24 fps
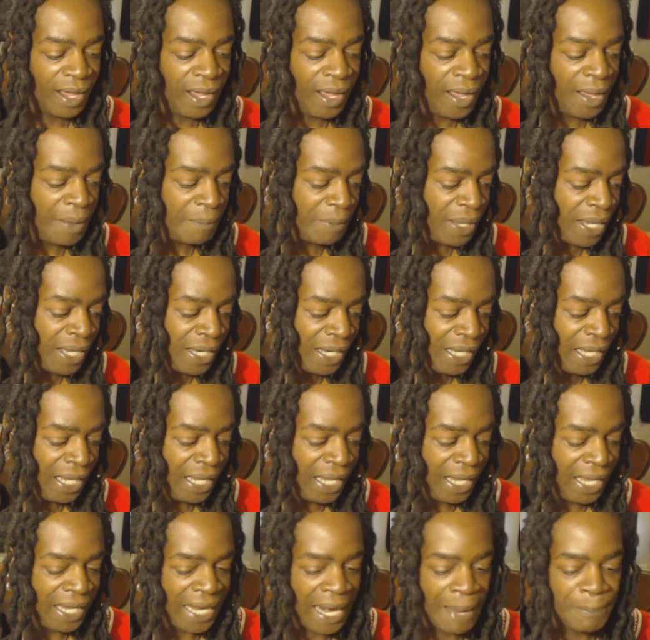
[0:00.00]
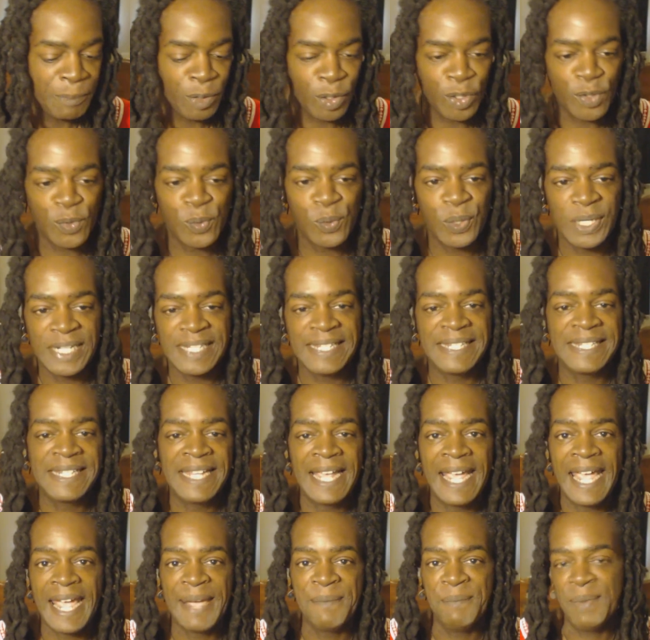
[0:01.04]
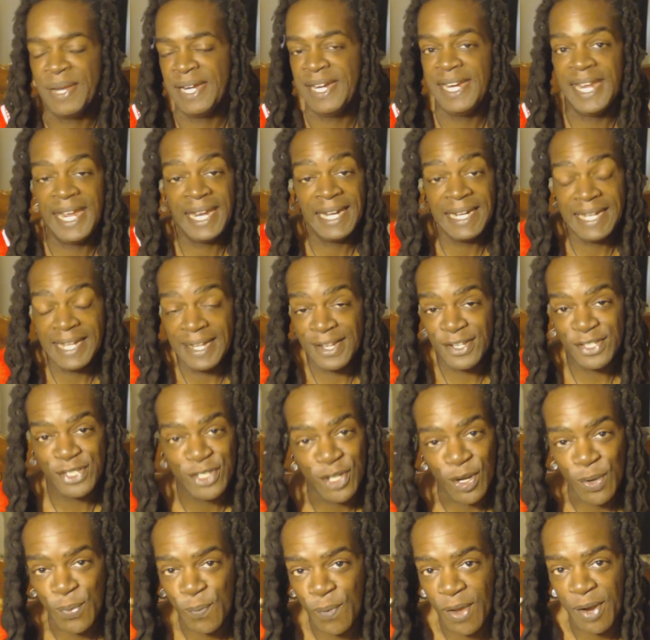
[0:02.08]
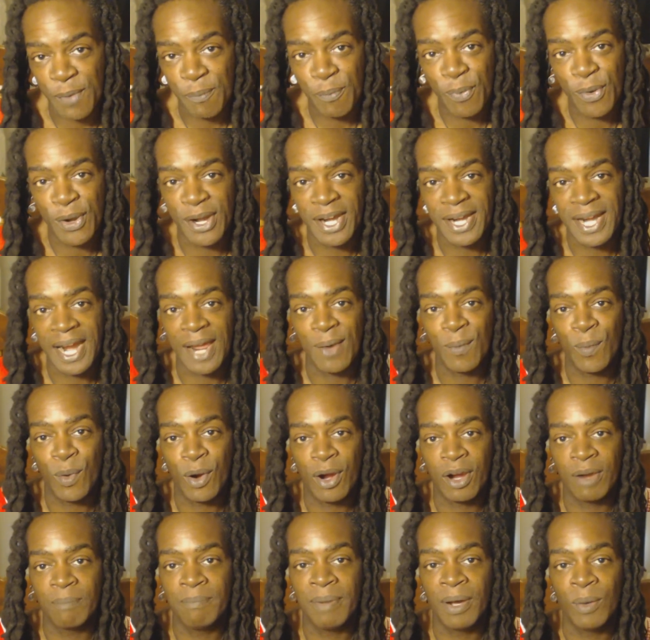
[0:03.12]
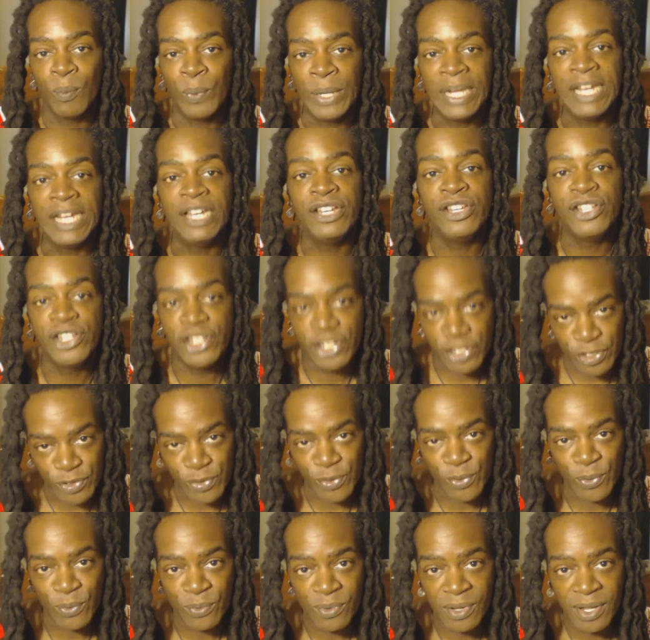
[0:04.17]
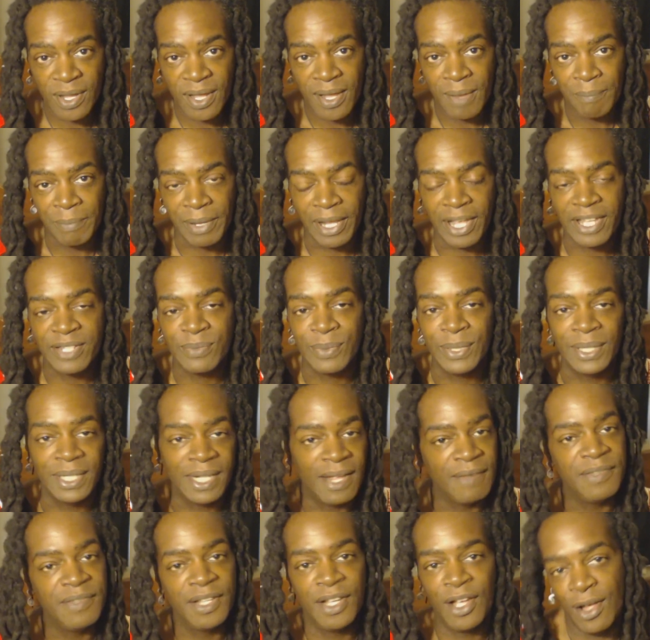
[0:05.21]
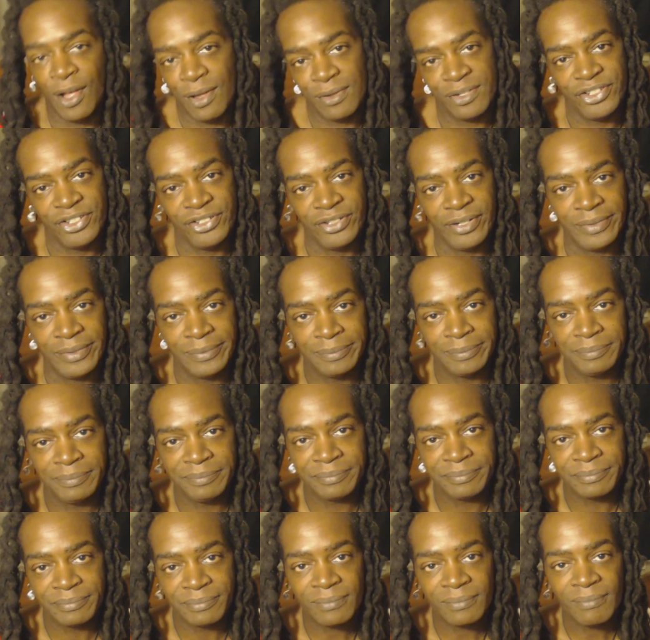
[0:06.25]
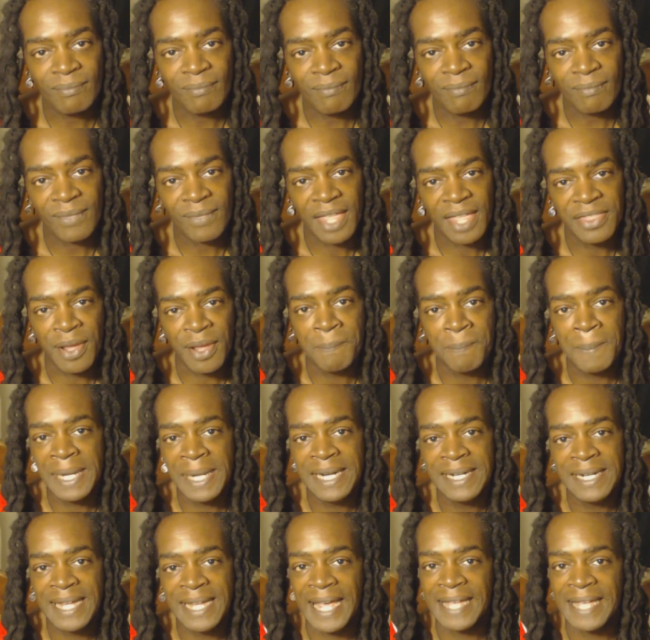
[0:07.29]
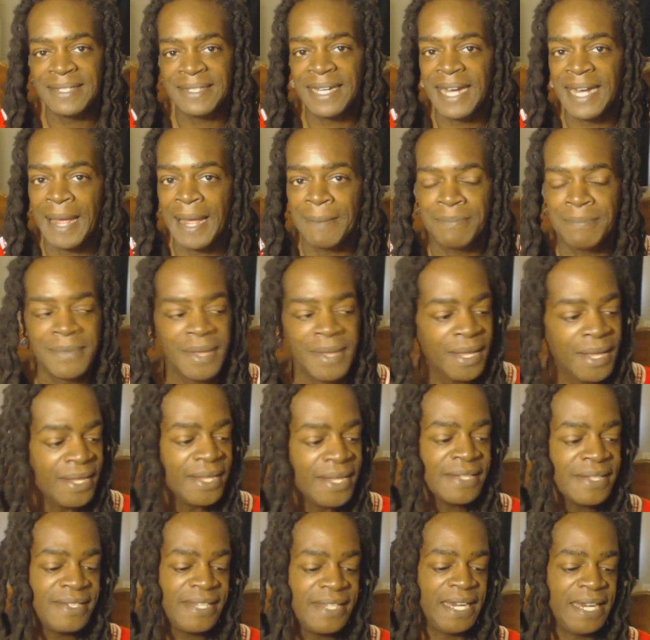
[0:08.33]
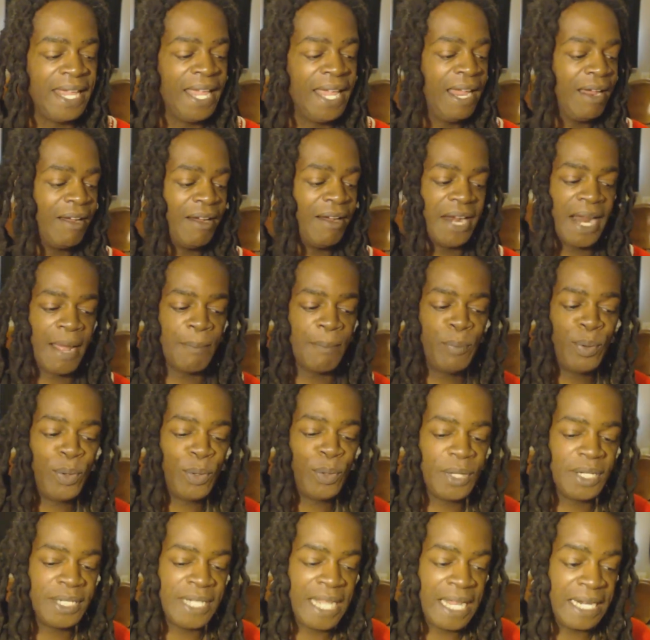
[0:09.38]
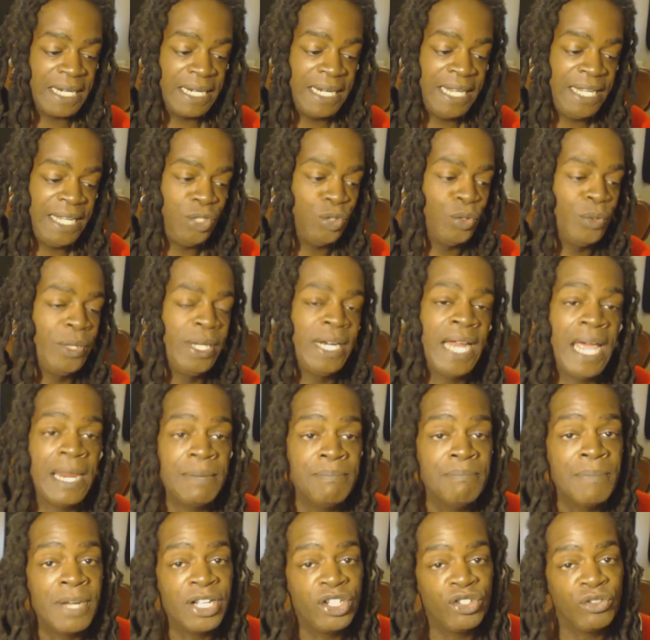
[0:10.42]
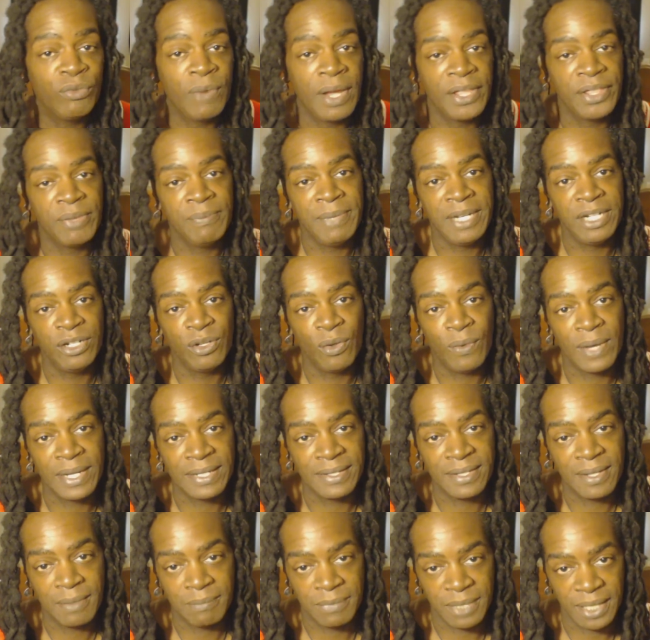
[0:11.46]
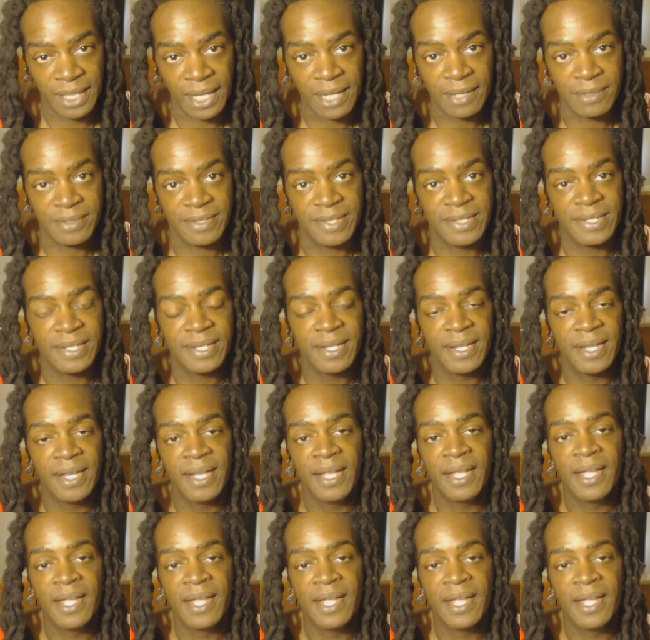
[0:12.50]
And I'm going to risk saying many Indians don't want to put in that work, but we do because we love the culture. There are many days that I'm sitting here and I'm pulling that needle, and I'd much rather be doing something else.